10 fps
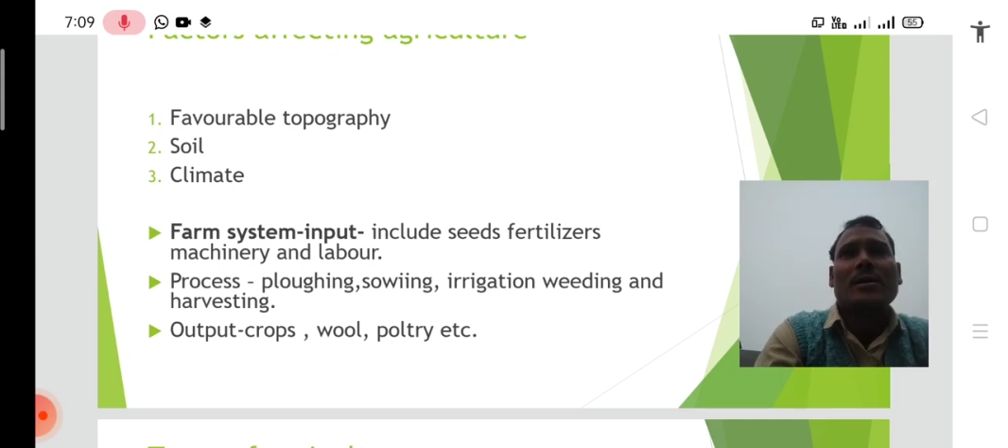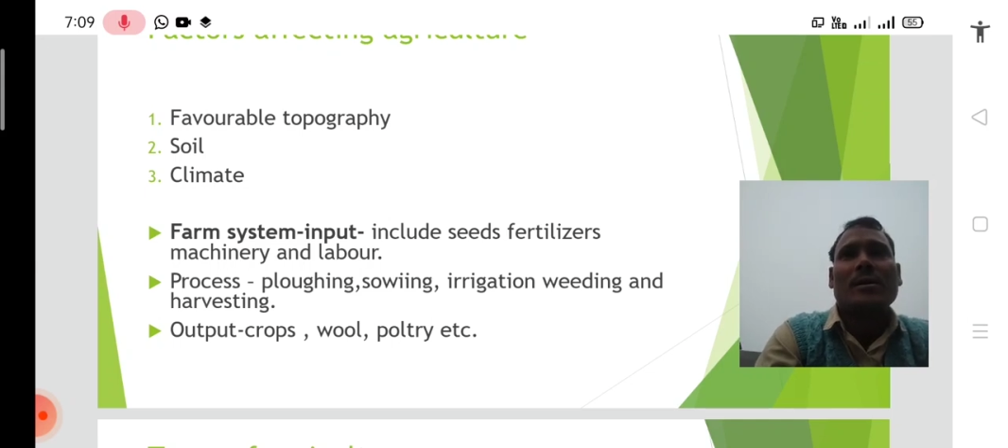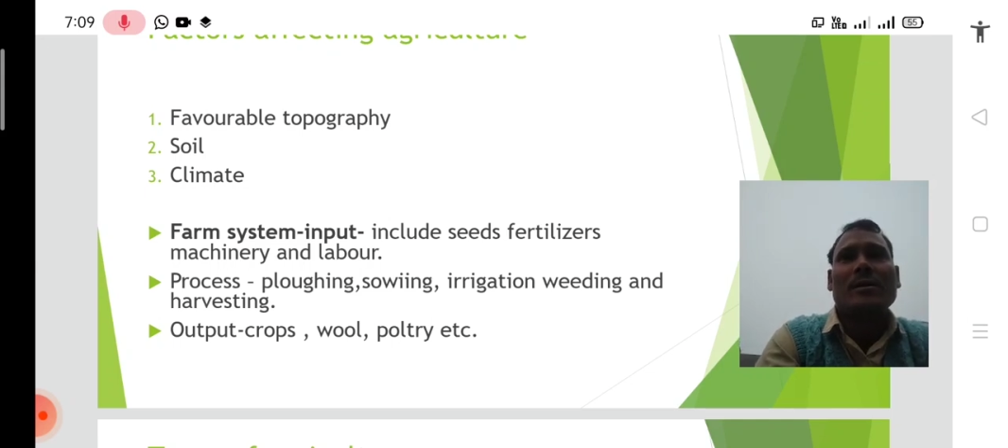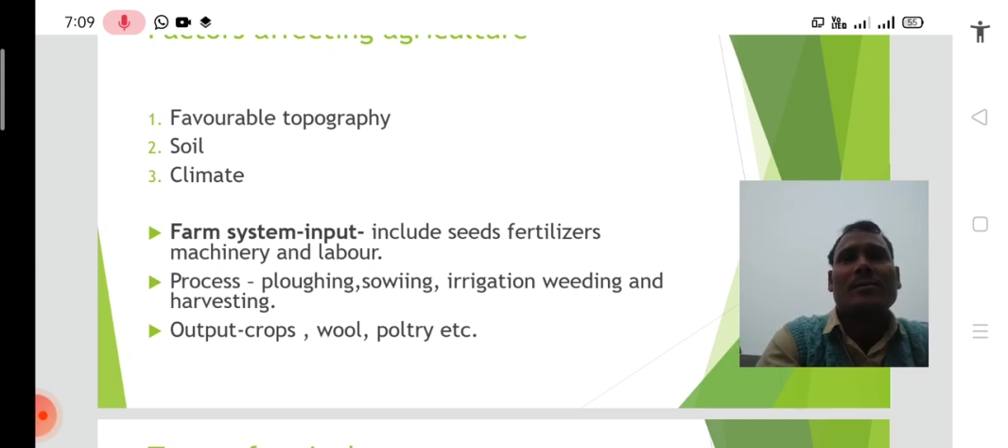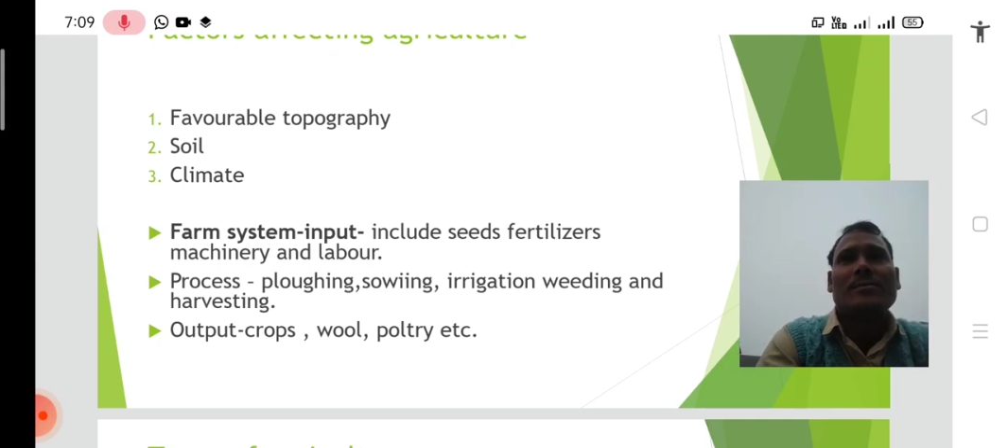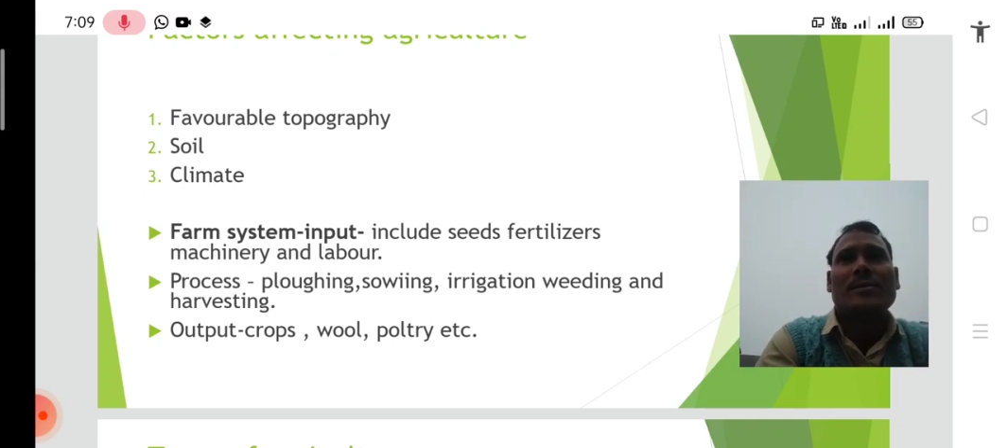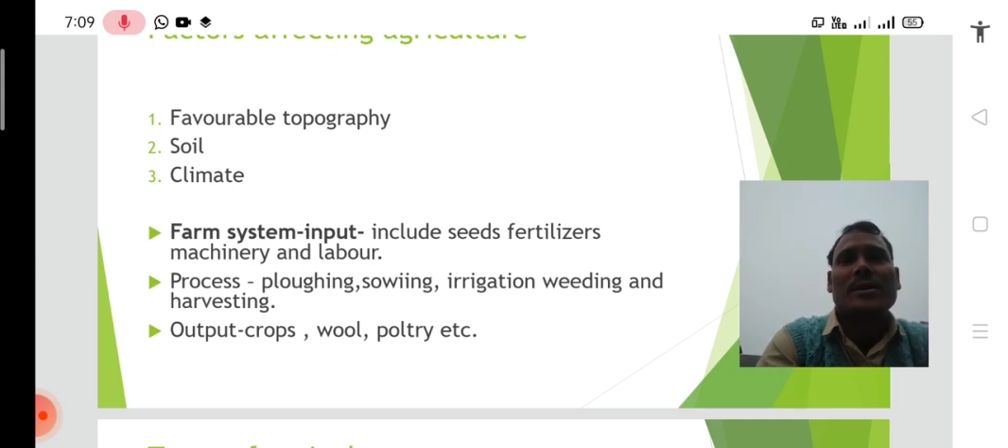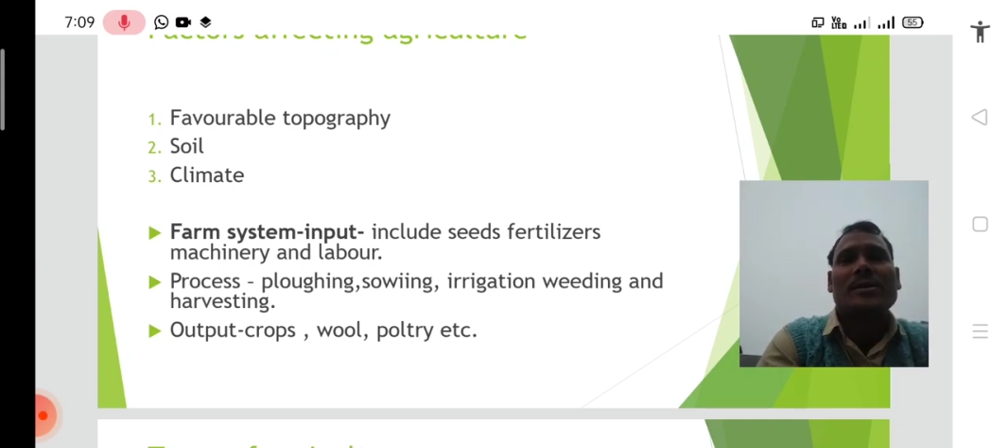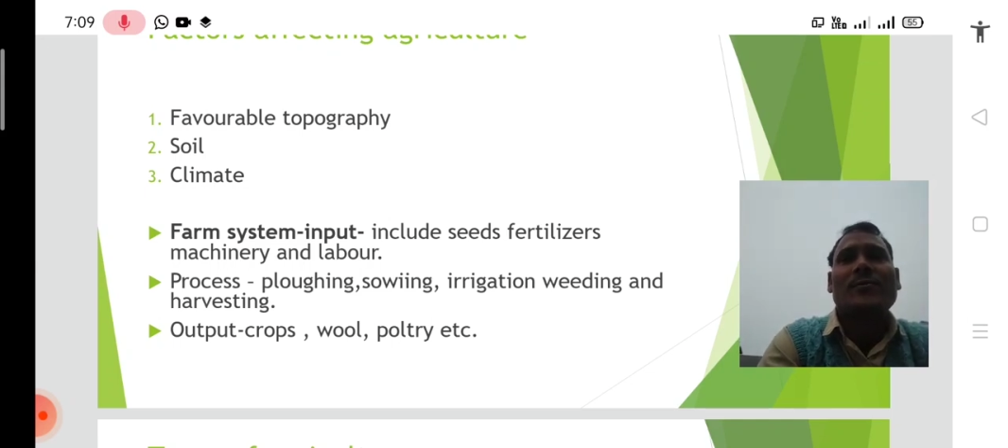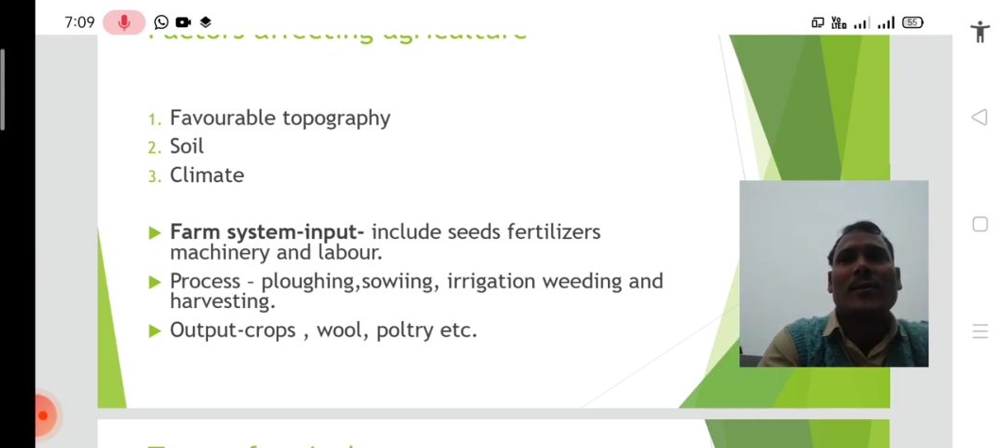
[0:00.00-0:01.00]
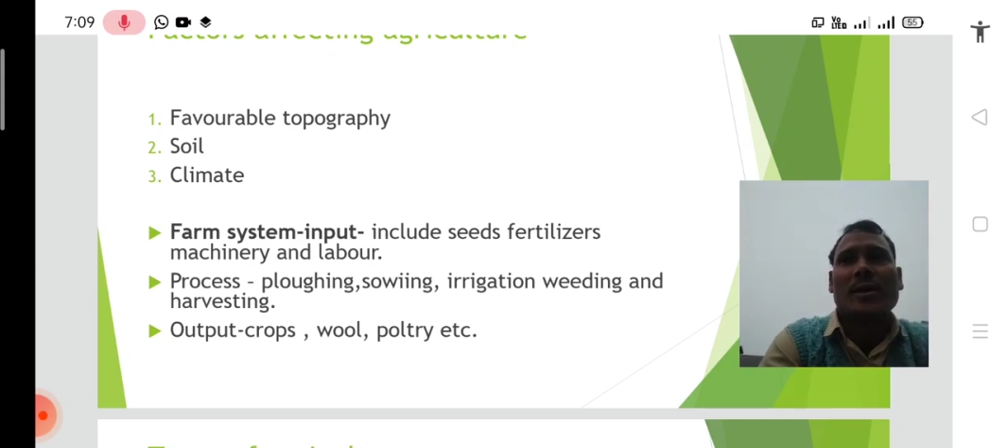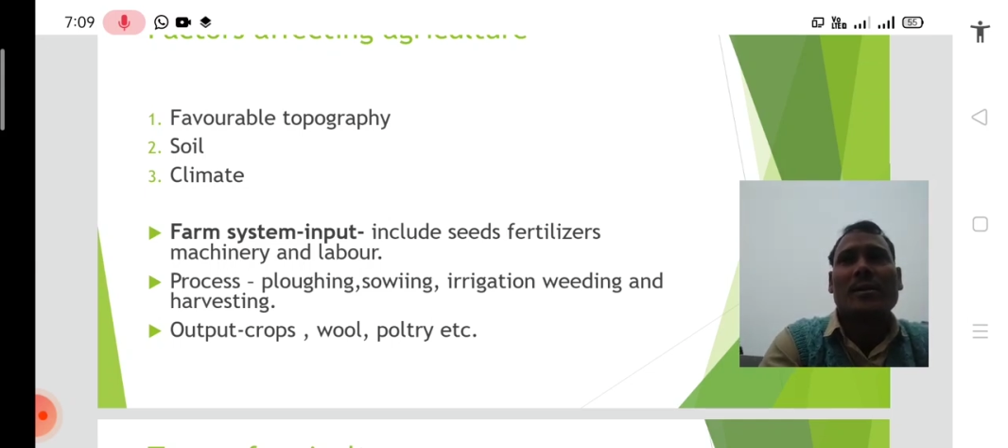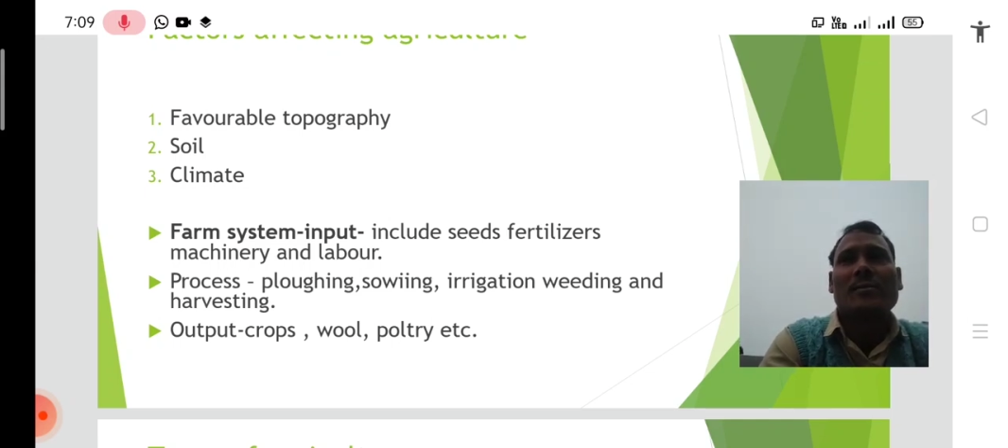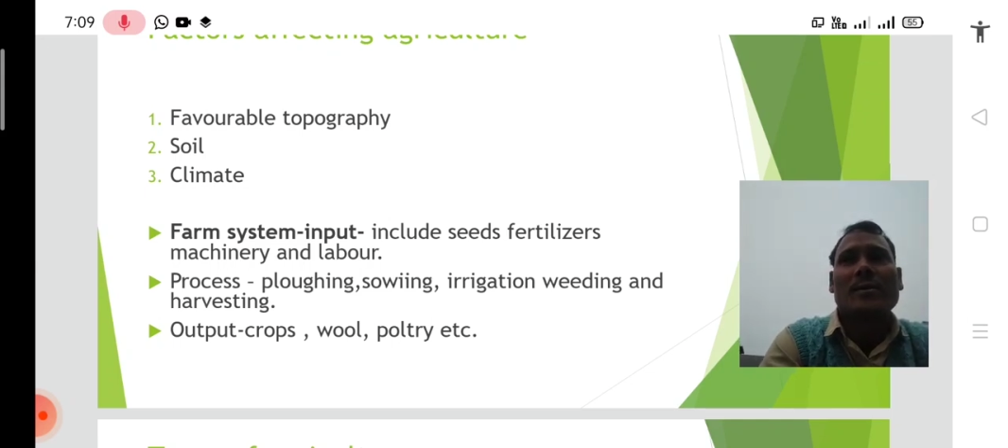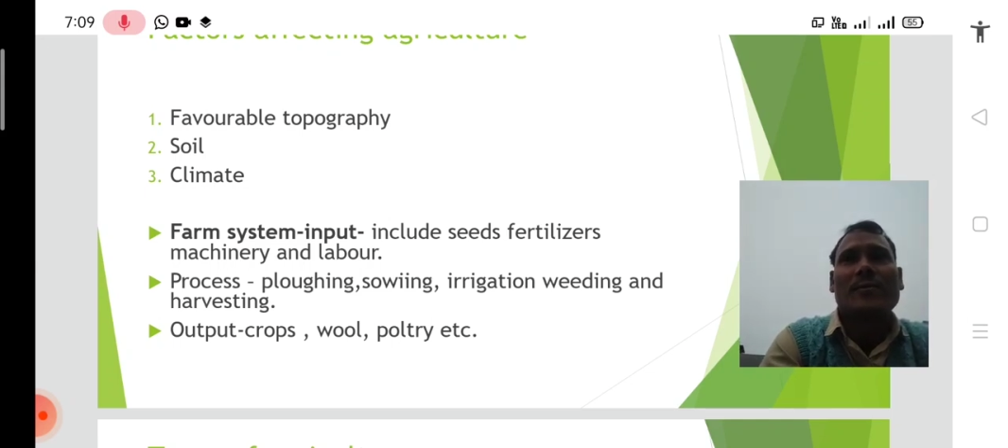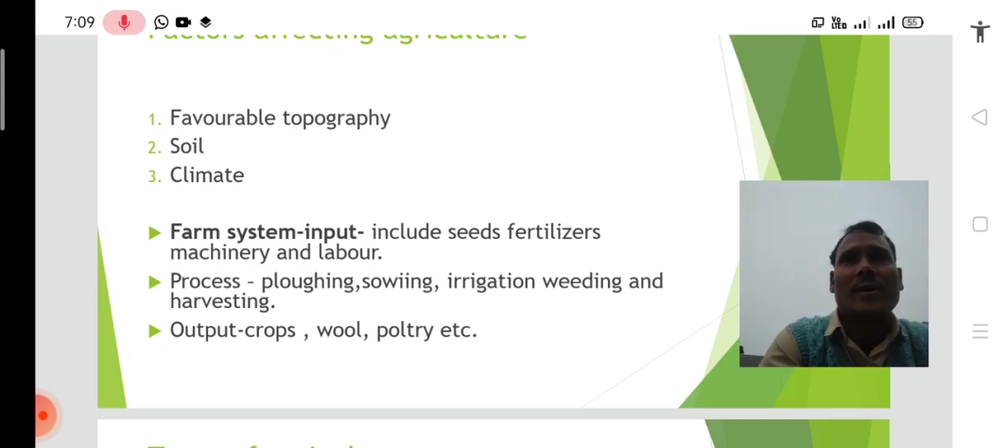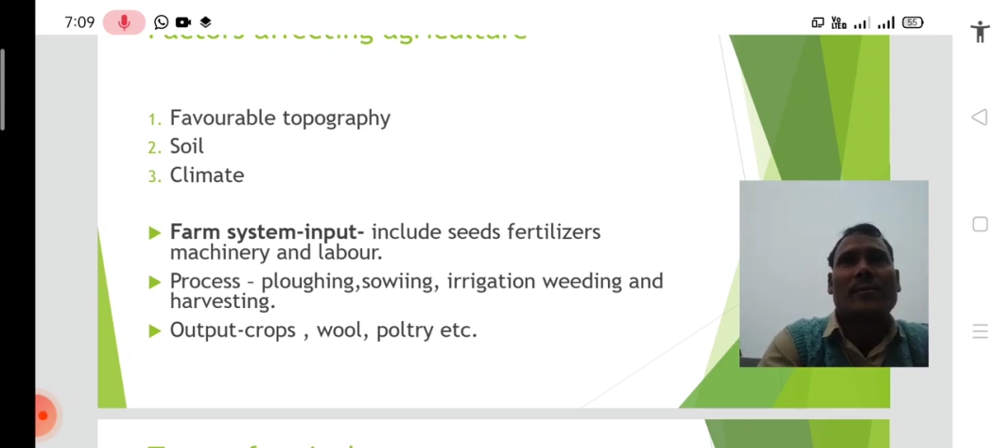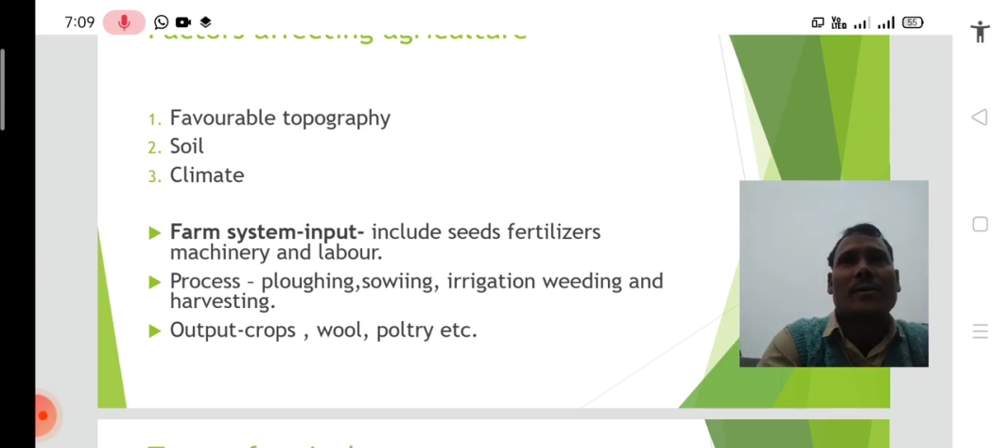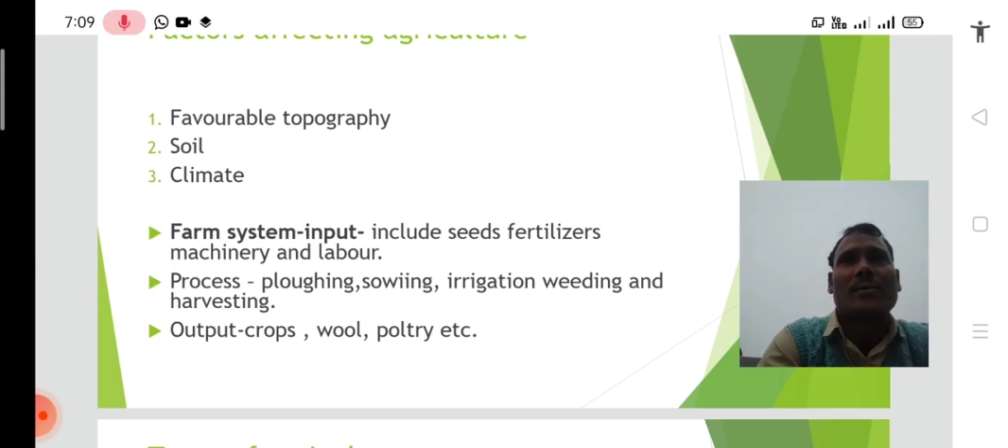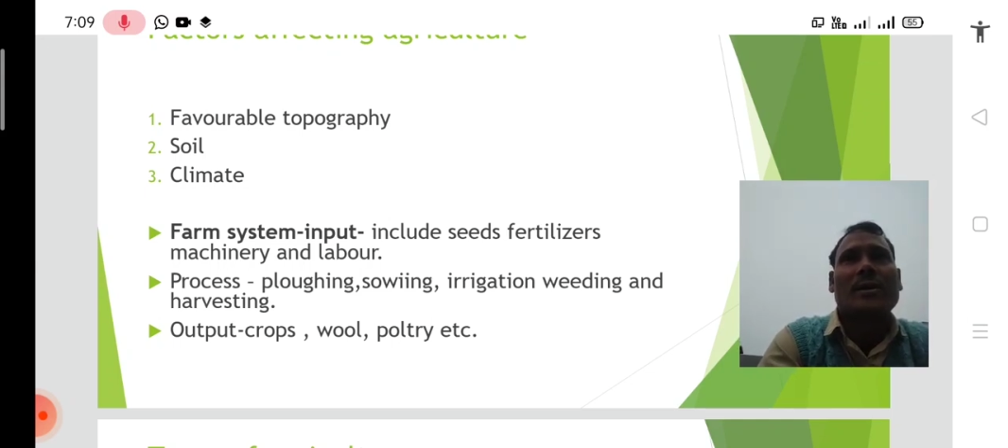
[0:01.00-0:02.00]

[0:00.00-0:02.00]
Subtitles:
there is a favorable